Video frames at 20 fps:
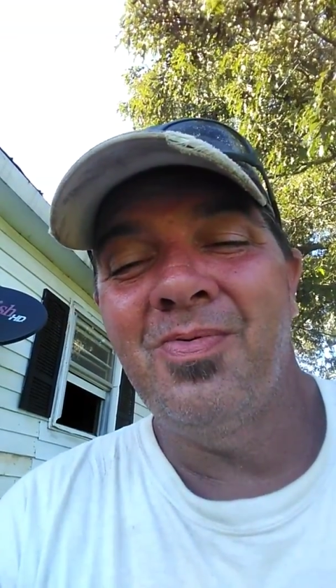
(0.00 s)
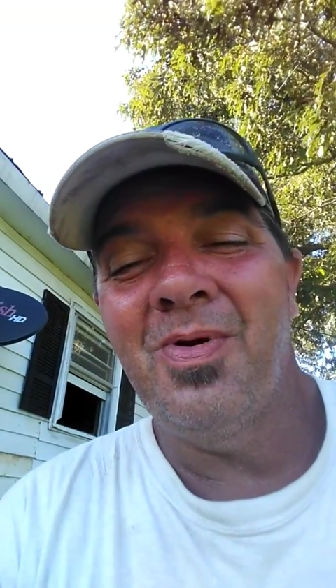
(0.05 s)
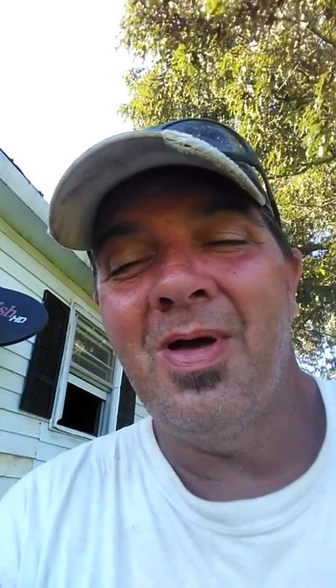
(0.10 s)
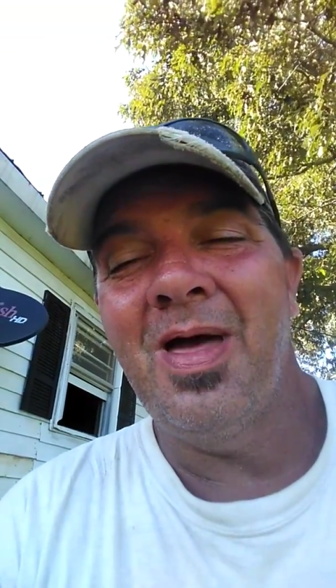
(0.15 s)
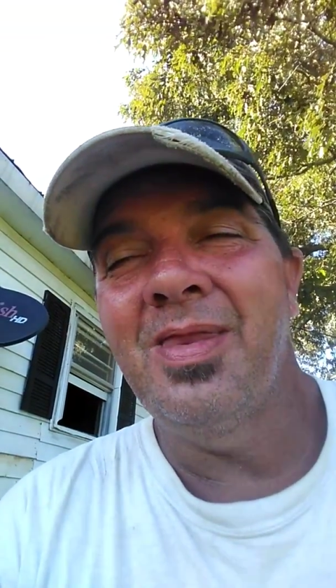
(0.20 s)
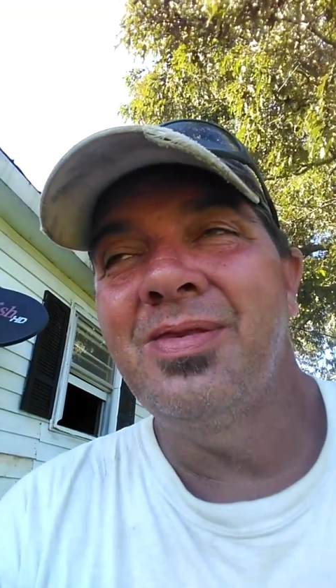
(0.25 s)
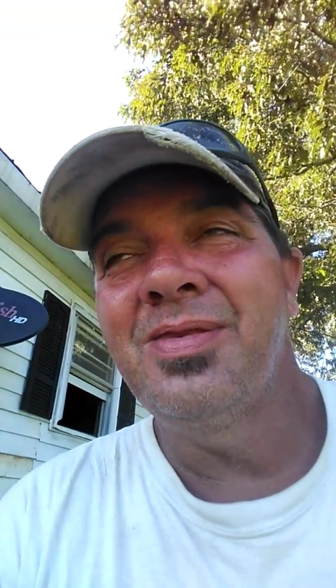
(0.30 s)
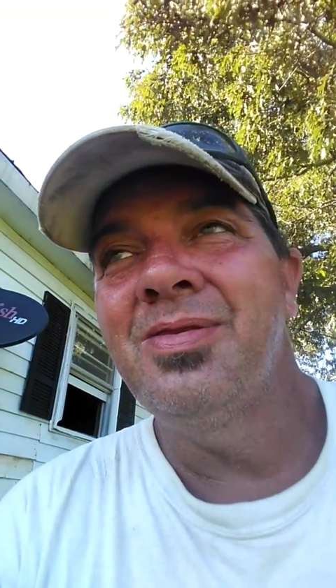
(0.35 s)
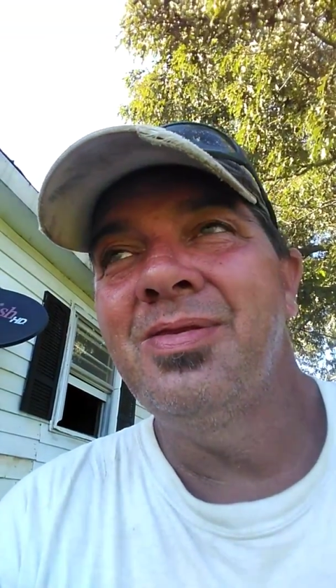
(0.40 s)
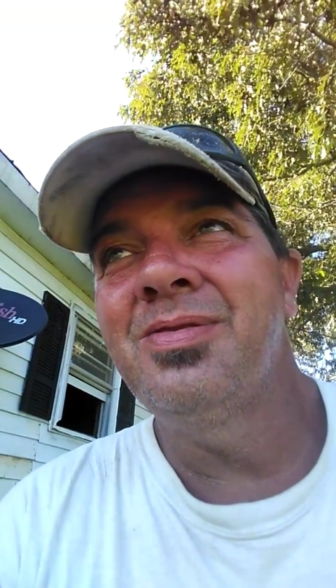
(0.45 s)
I
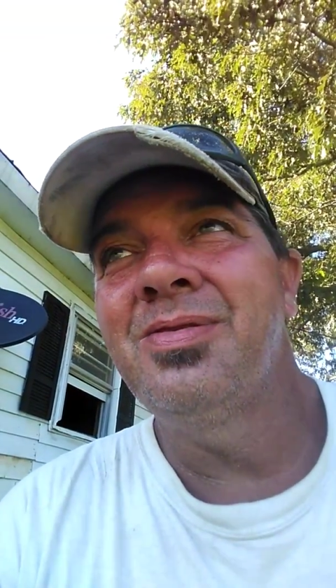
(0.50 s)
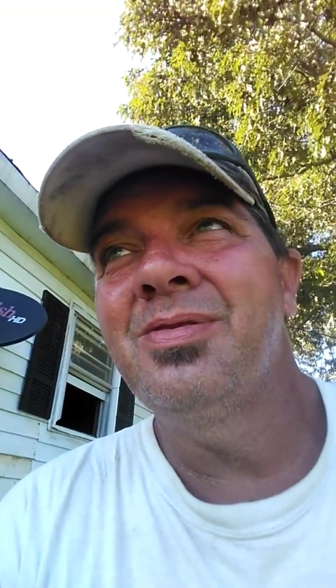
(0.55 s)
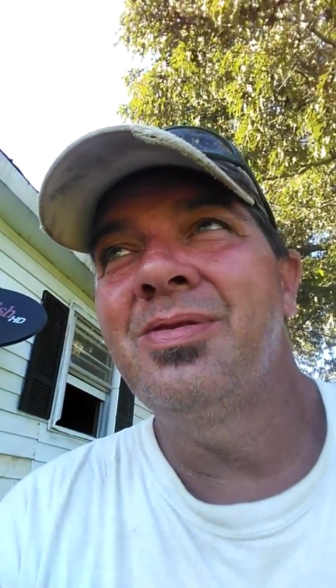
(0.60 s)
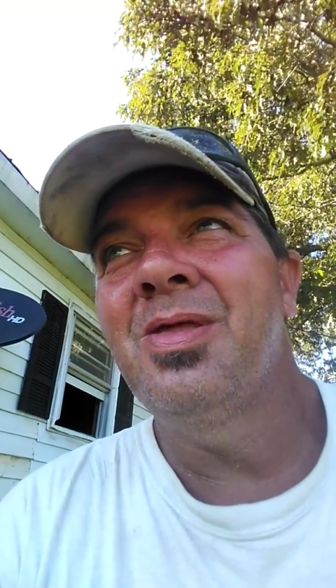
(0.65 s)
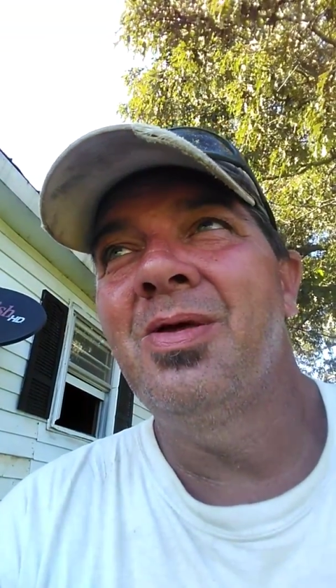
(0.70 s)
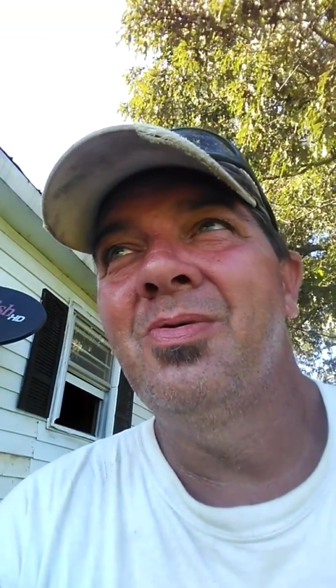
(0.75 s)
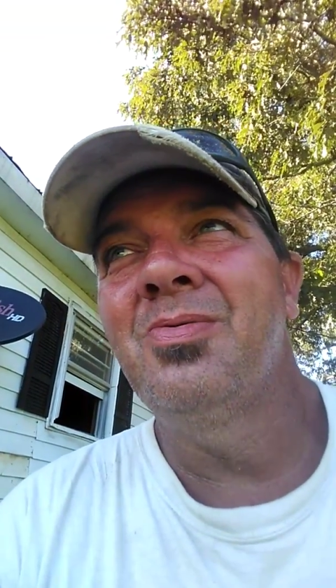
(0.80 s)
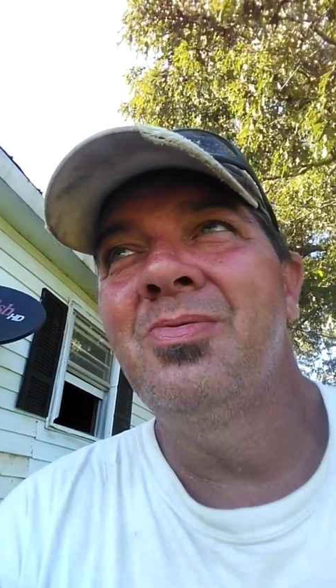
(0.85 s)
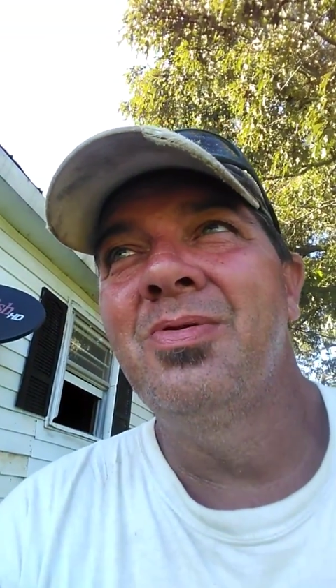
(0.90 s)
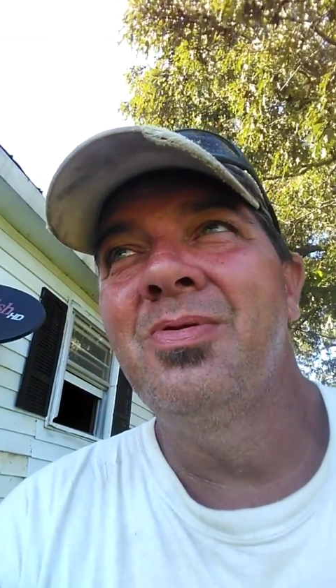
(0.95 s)

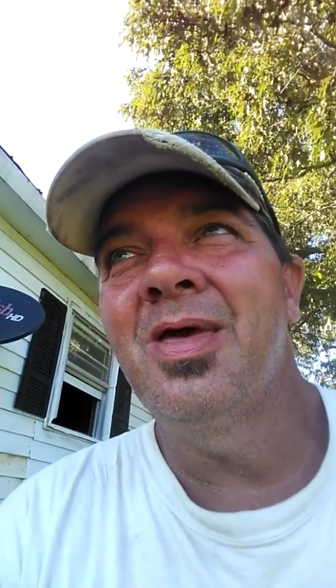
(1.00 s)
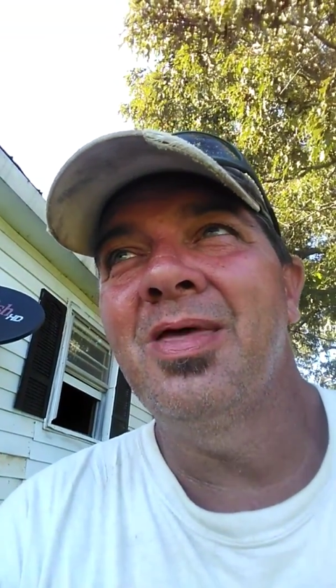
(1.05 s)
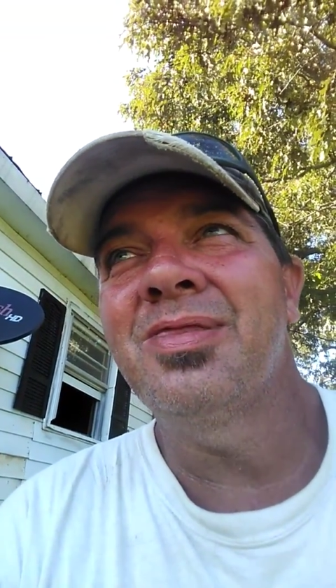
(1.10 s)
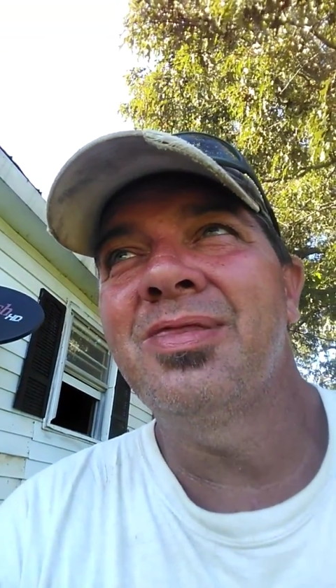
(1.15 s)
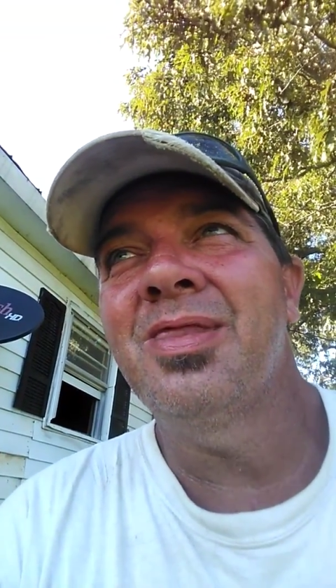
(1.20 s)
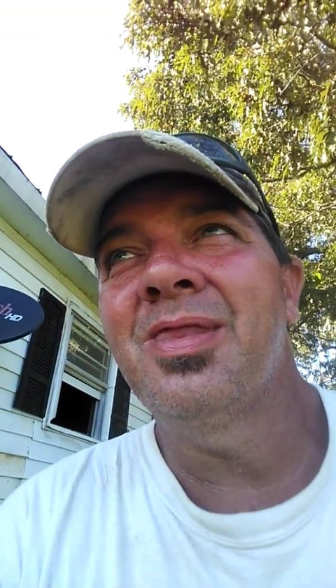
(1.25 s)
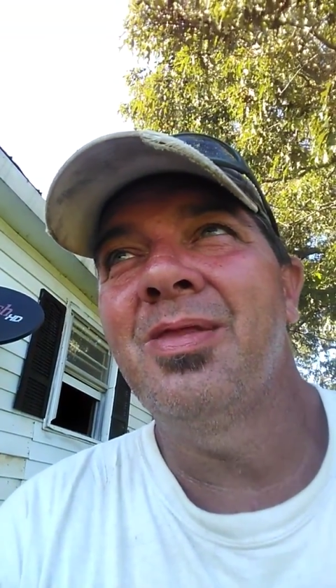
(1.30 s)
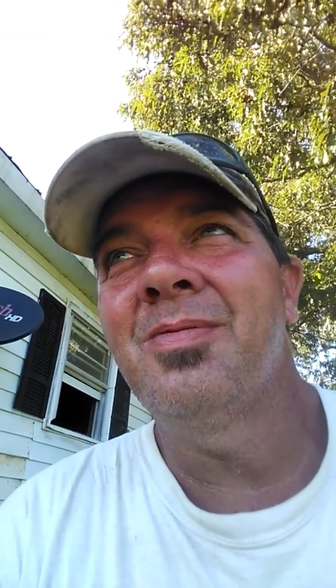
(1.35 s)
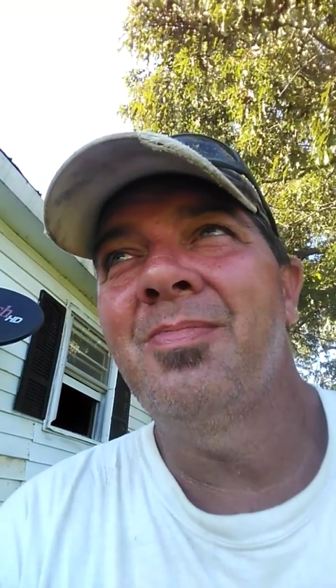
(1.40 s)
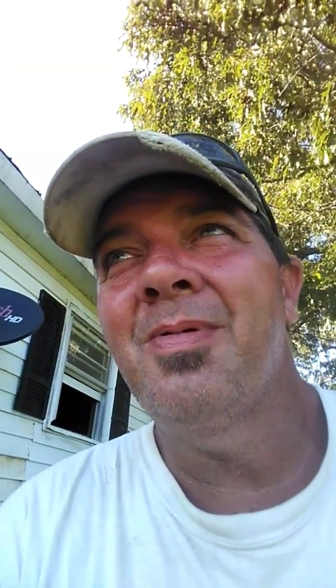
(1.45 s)
know
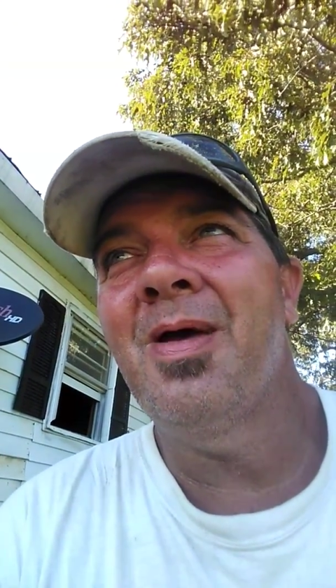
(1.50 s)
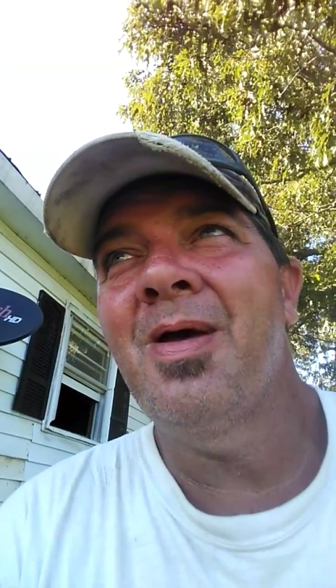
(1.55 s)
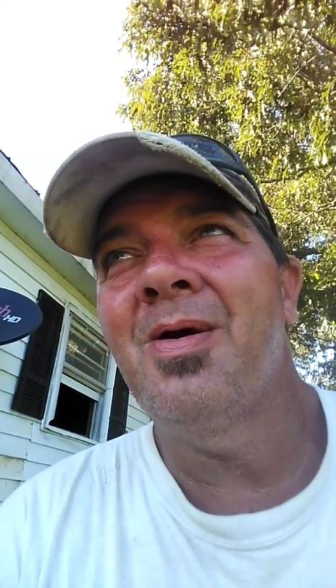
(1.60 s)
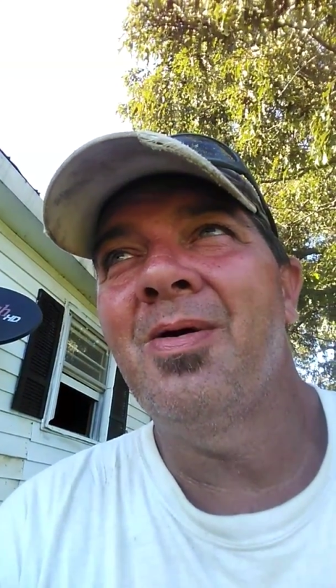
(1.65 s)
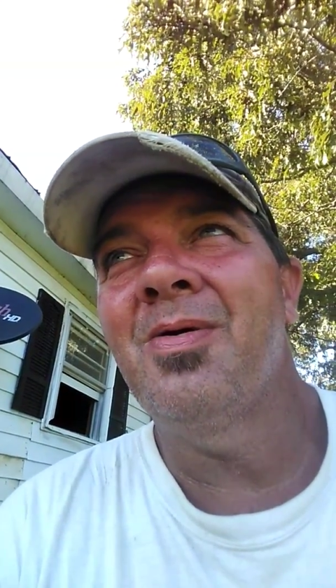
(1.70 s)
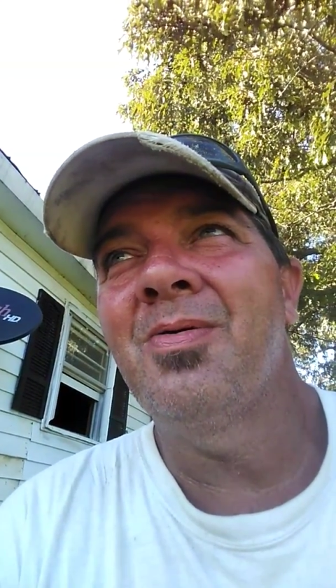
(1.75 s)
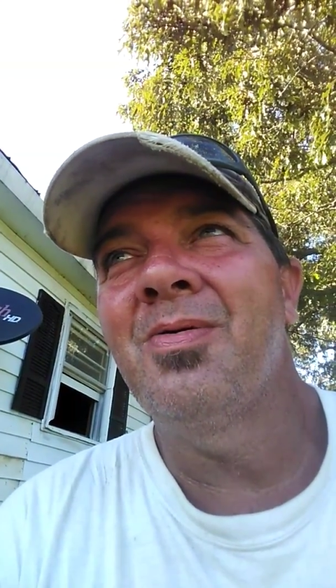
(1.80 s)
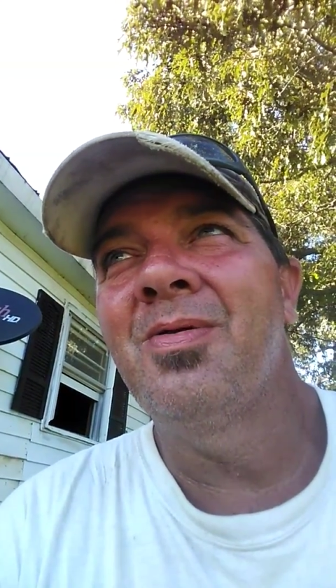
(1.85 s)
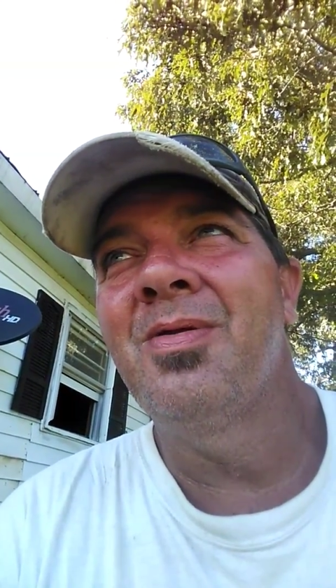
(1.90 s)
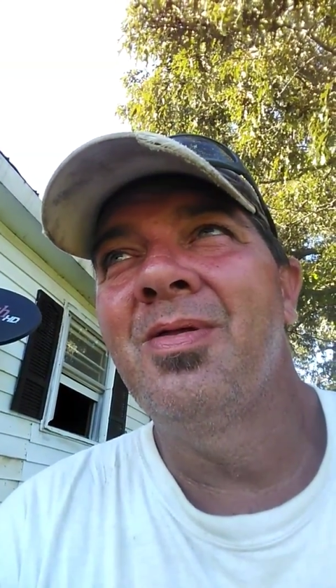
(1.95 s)
nothing about